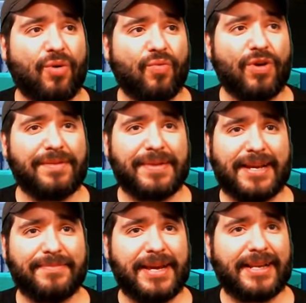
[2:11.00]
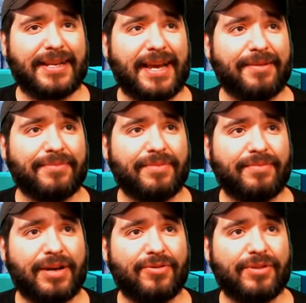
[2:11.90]
one Mega Man game
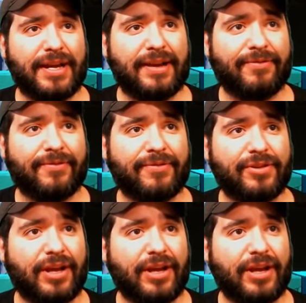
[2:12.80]
my whole life.